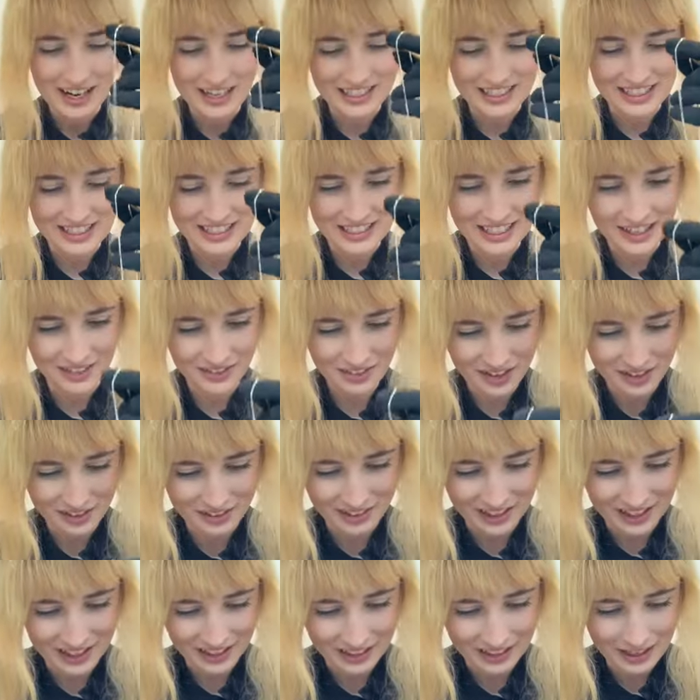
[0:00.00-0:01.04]
I need to keep
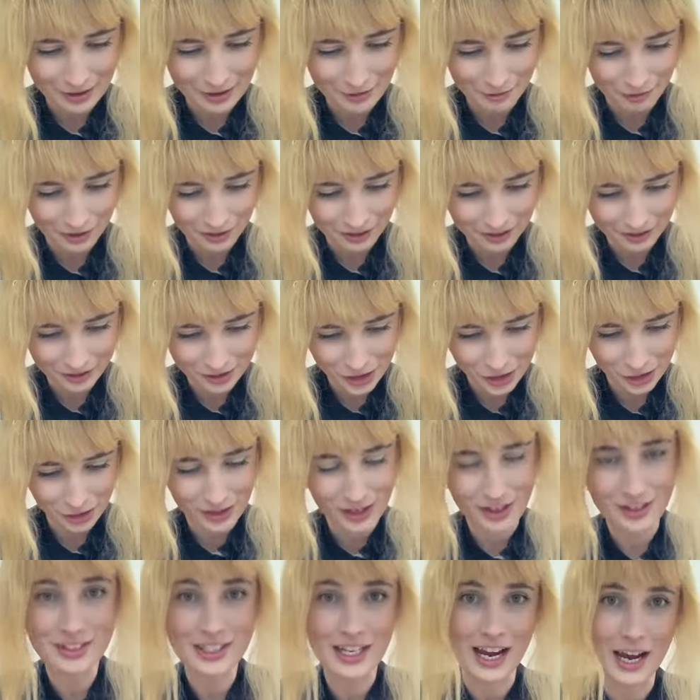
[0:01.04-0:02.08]
moving. We're a little short
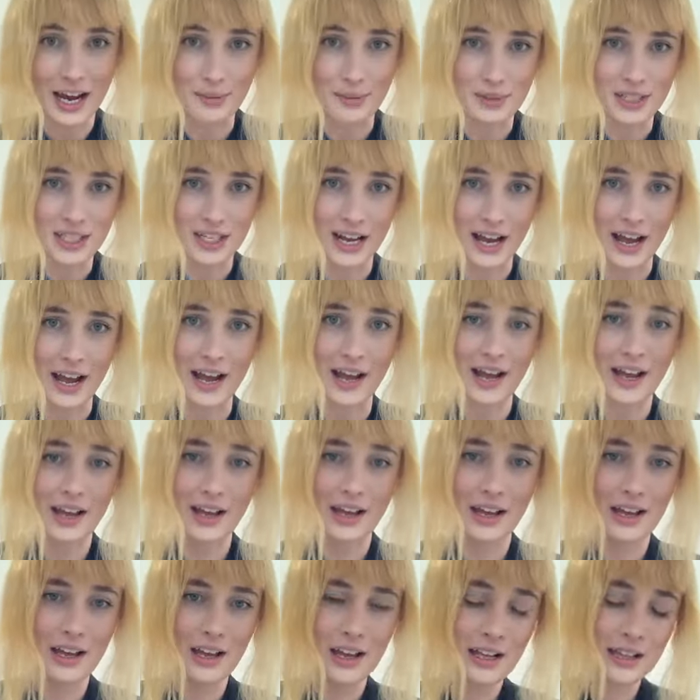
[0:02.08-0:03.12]
on time today.
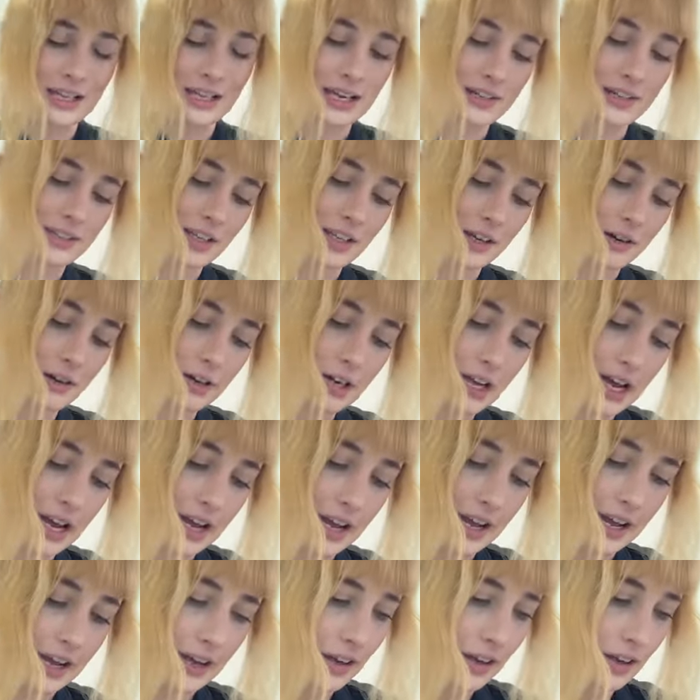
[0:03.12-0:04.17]
That is
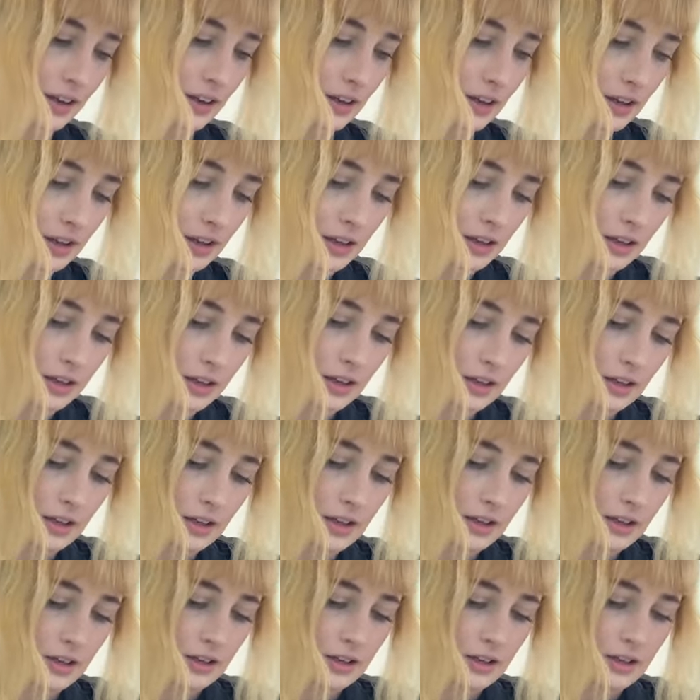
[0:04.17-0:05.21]
okay.
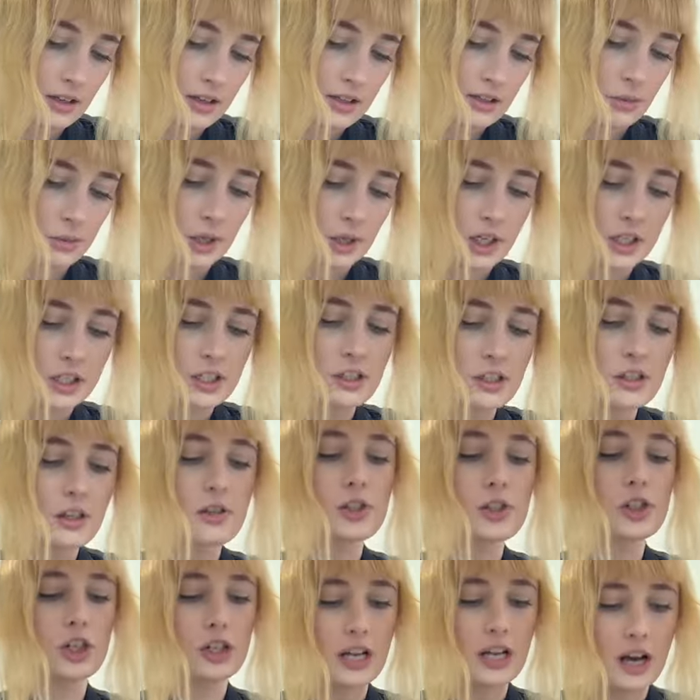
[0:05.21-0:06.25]
So I'm gonna do
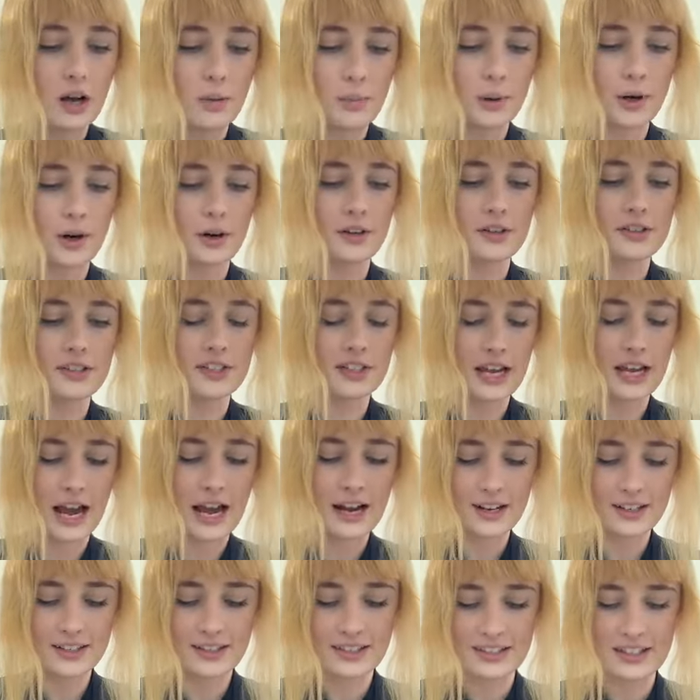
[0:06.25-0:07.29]
those Chanel pearls
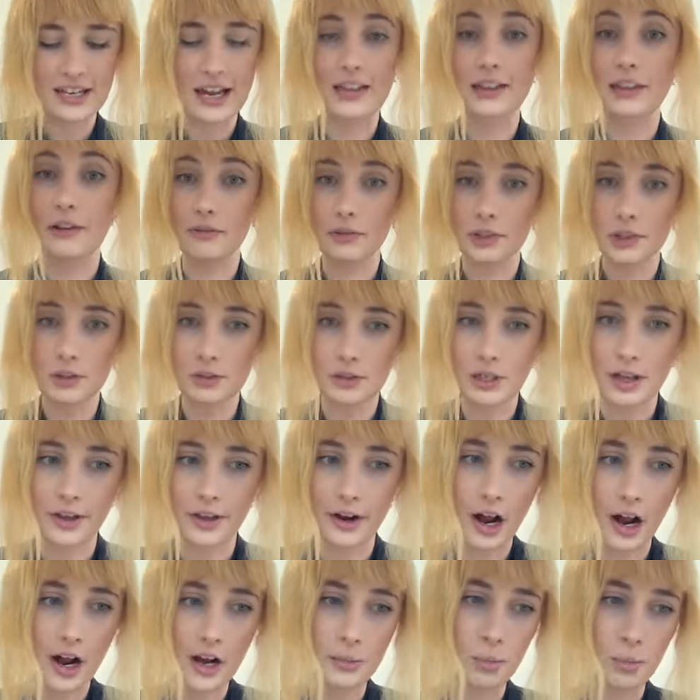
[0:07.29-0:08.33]
next, and then we'll do
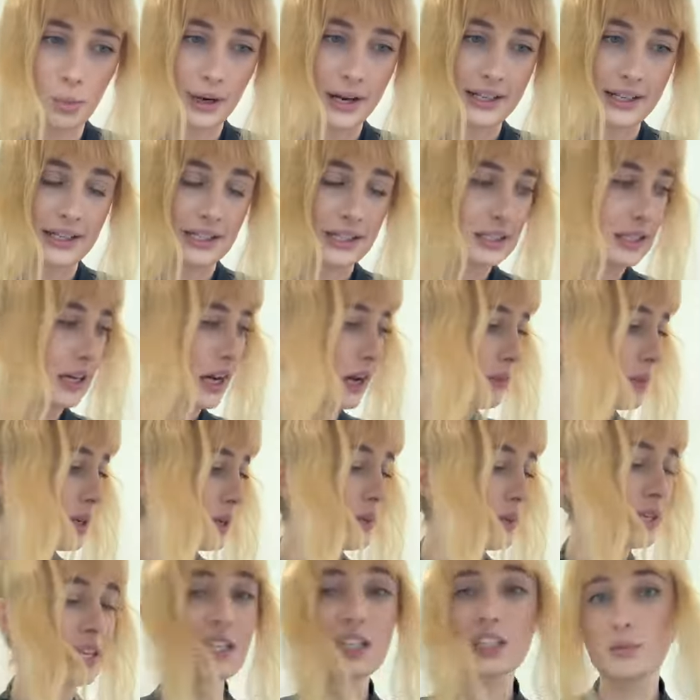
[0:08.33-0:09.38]
another unbranded
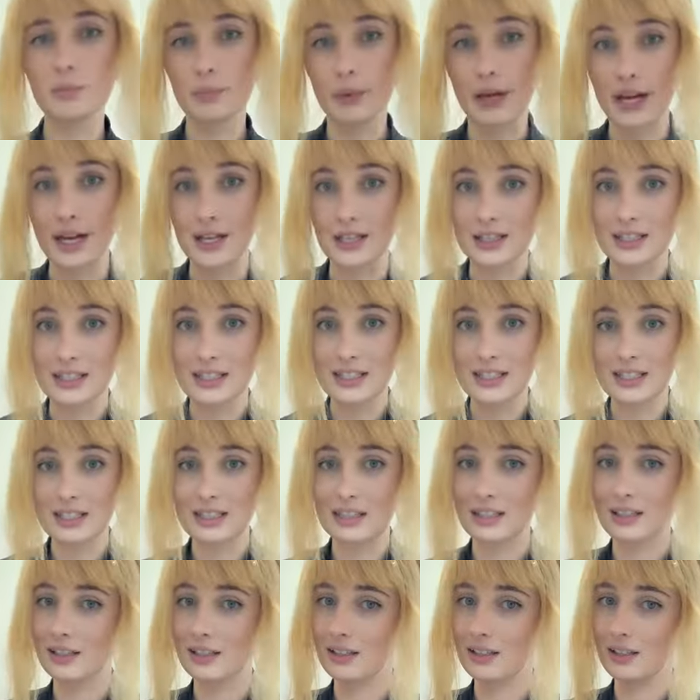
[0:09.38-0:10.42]
diamond piece, but
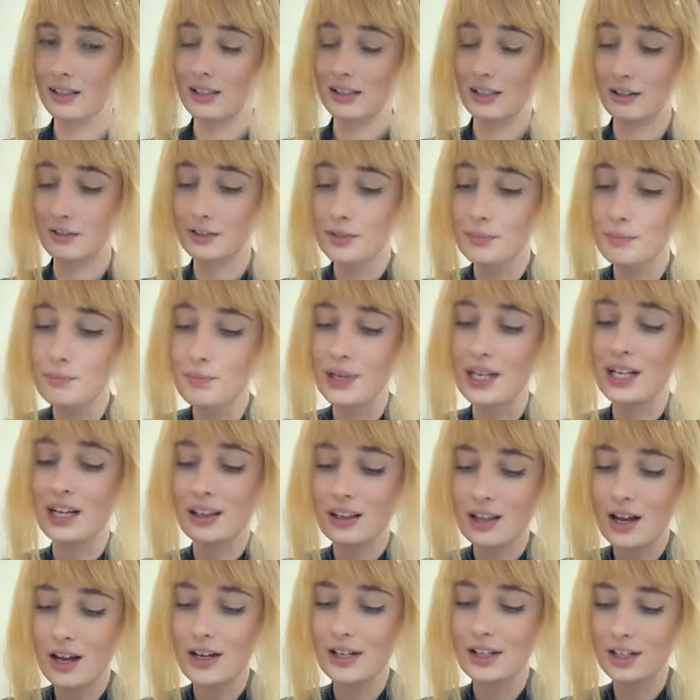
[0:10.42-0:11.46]
there's been a
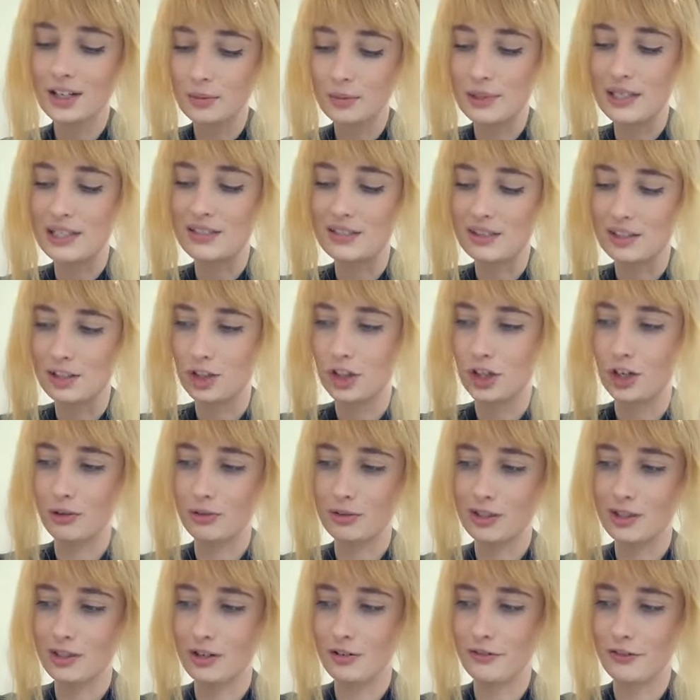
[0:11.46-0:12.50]
lot of good pieces shown
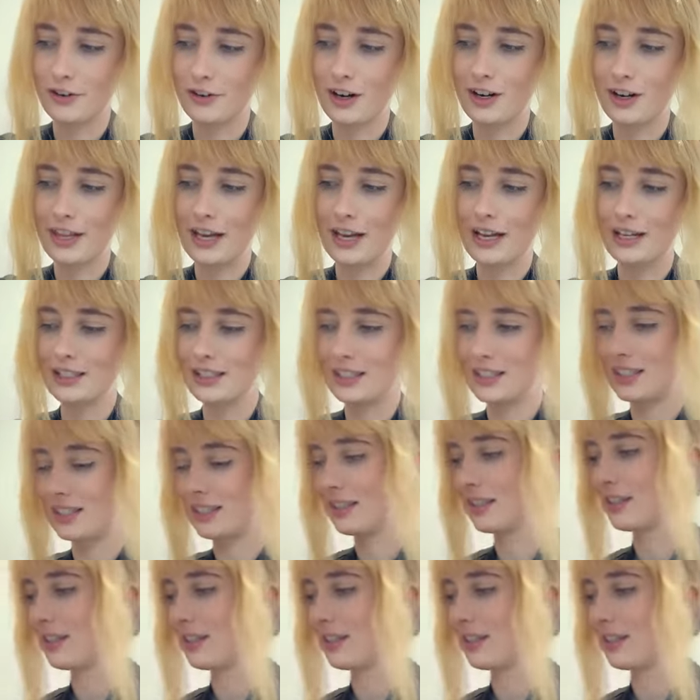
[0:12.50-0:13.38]
so far that